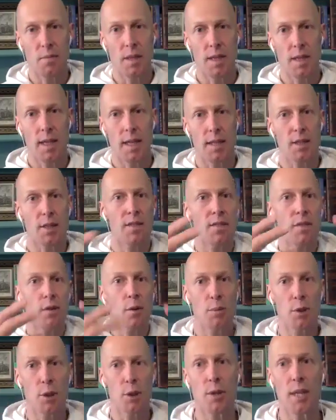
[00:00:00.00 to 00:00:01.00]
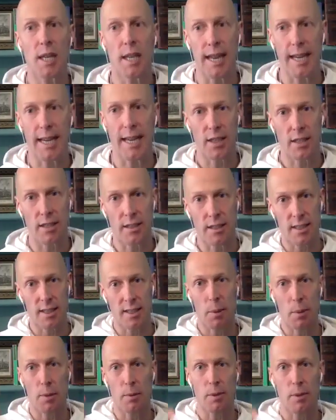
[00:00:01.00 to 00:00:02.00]
to form new connections as
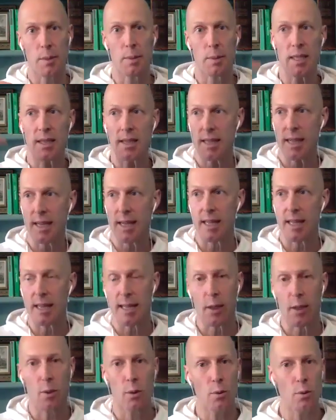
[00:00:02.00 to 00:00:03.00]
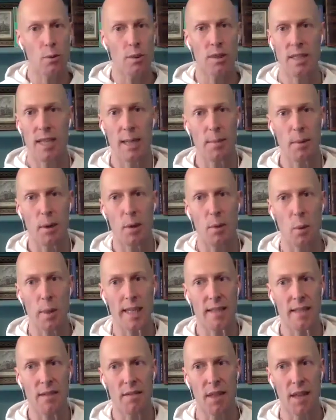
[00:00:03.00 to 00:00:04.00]
opposed to being stuck in the same old
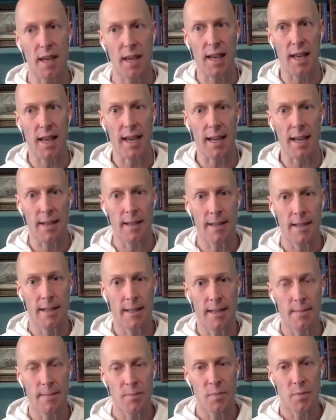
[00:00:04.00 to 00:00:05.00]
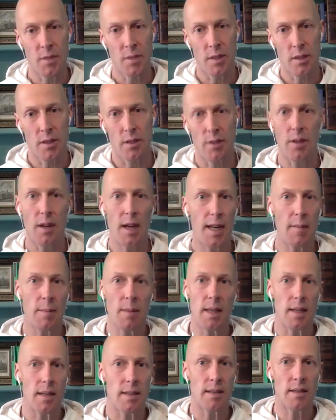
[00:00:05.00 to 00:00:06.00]
ways of thinking. So 9
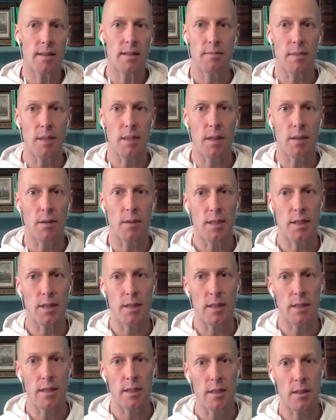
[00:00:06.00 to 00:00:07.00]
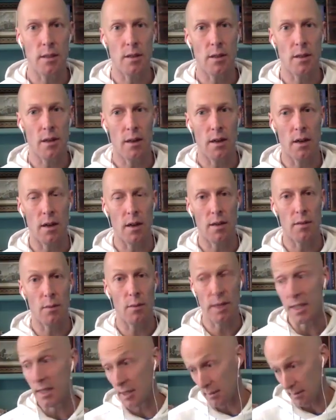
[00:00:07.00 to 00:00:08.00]
minutes, it's not a lot
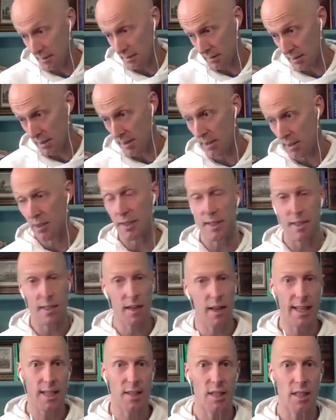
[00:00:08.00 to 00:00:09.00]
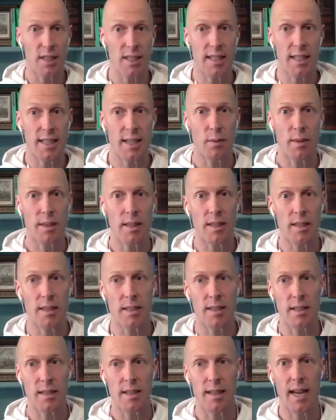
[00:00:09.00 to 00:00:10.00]
when you consider, like you just said, when you
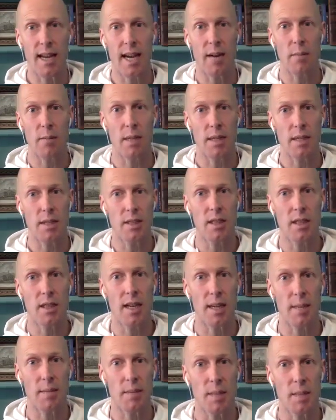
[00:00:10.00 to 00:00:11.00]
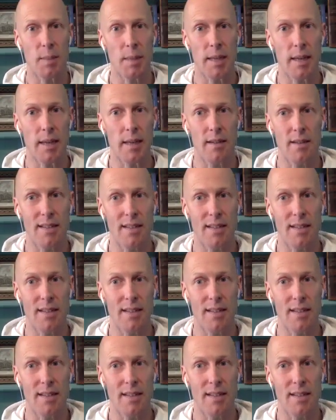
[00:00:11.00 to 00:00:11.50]
consider how much time is spent